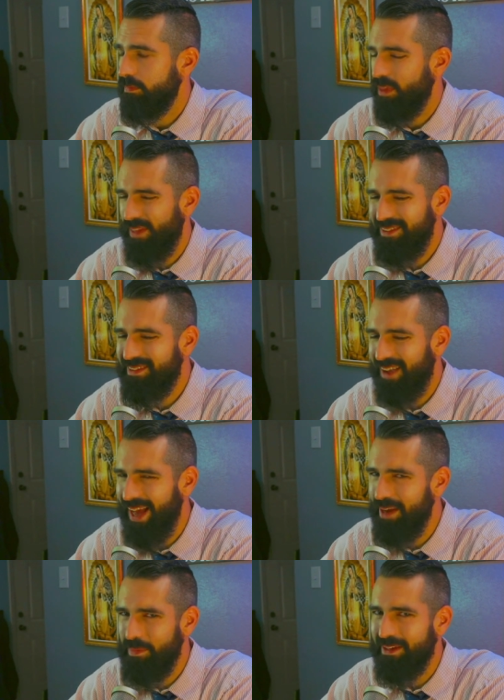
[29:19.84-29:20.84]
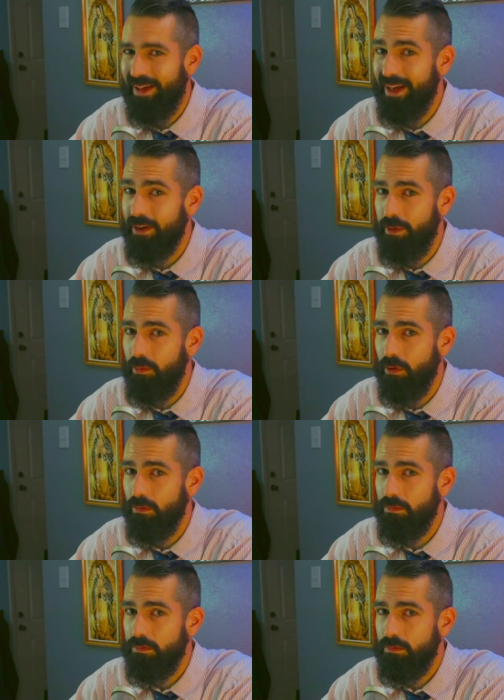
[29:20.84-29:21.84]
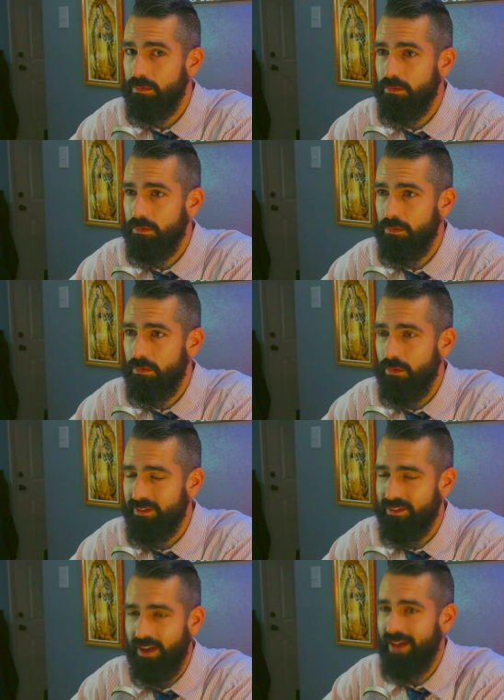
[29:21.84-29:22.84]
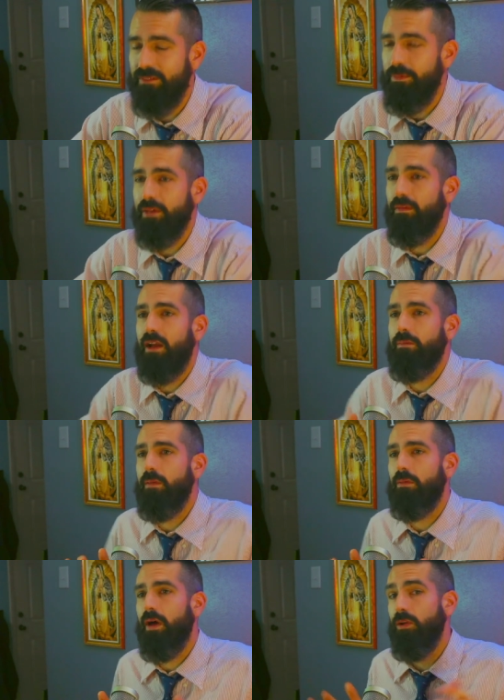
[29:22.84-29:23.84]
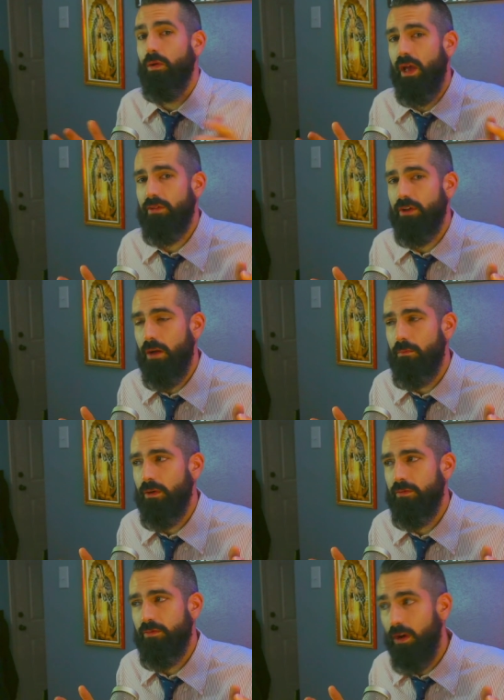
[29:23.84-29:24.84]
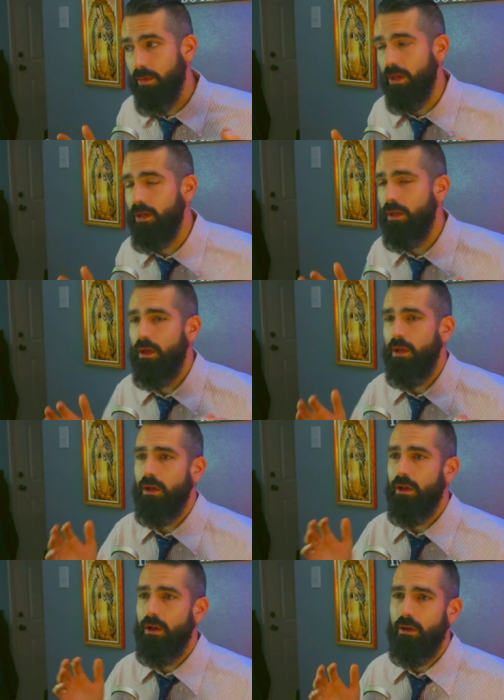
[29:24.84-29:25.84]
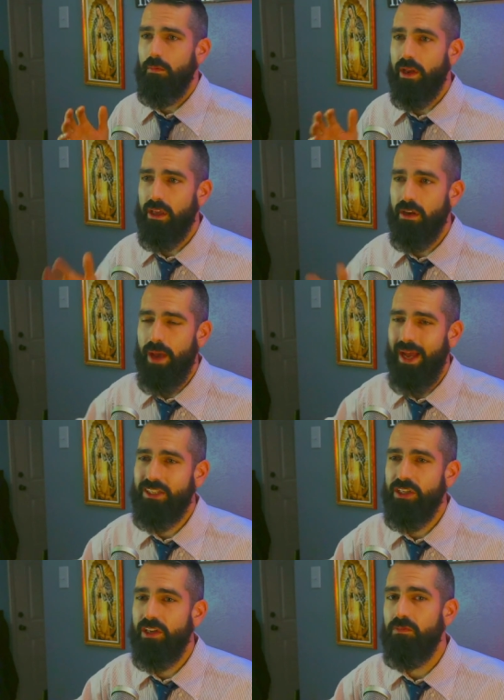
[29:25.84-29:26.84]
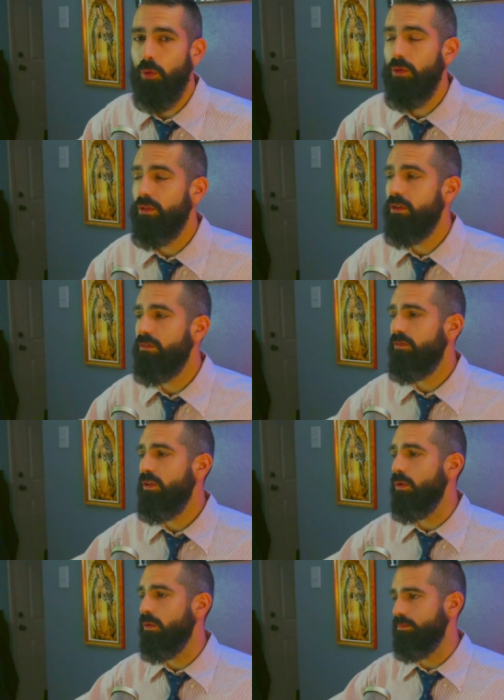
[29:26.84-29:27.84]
That's got to be a lot of people. That's got to be a lot of people. I don't have a number in front of me, but I can imagine it's more than a few.